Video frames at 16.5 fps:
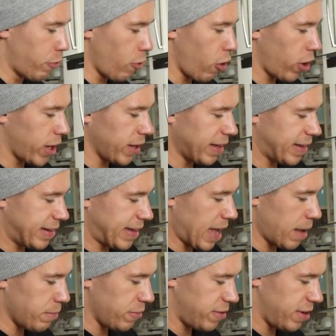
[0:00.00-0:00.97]
broccoli
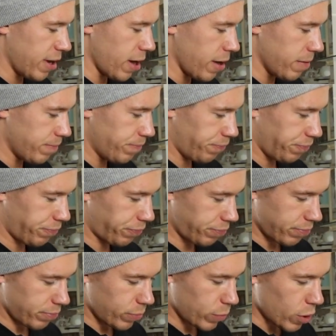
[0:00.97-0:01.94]
stems here.
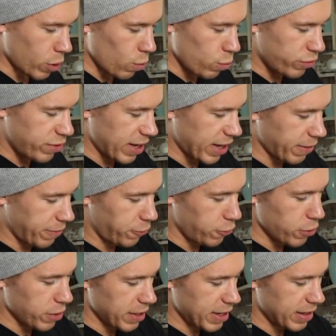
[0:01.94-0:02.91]
I'll take a
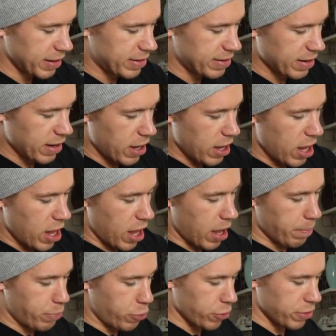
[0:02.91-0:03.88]
few of these
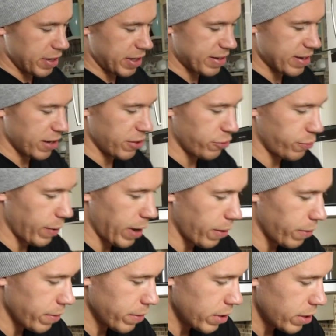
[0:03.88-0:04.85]
and put these in as
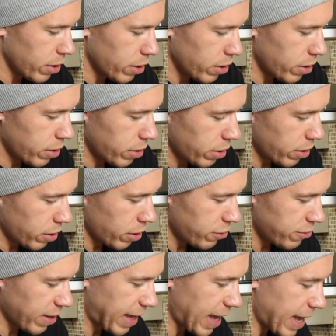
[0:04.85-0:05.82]
well.
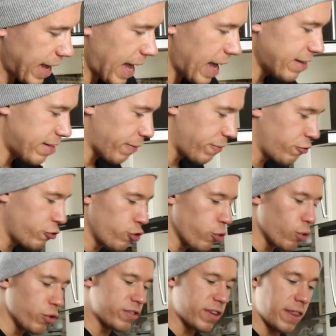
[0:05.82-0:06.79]
So again guys, I've
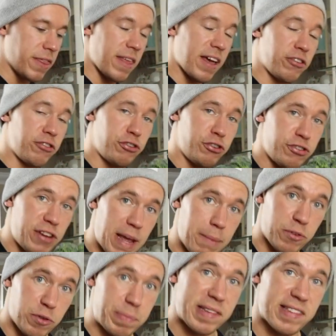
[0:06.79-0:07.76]
chosen this
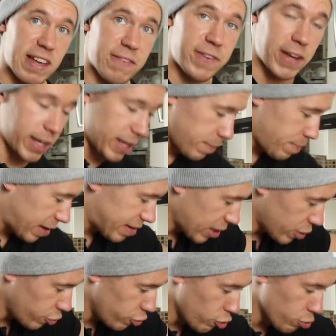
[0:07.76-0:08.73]
shape specifically because
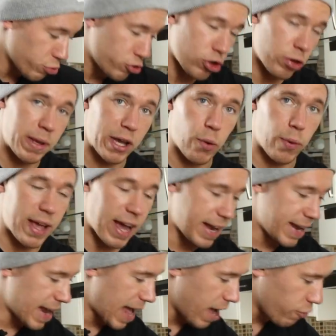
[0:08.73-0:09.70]
I knew it was going to be quite
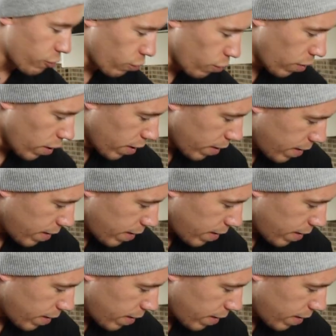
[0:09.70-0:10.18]
a narrow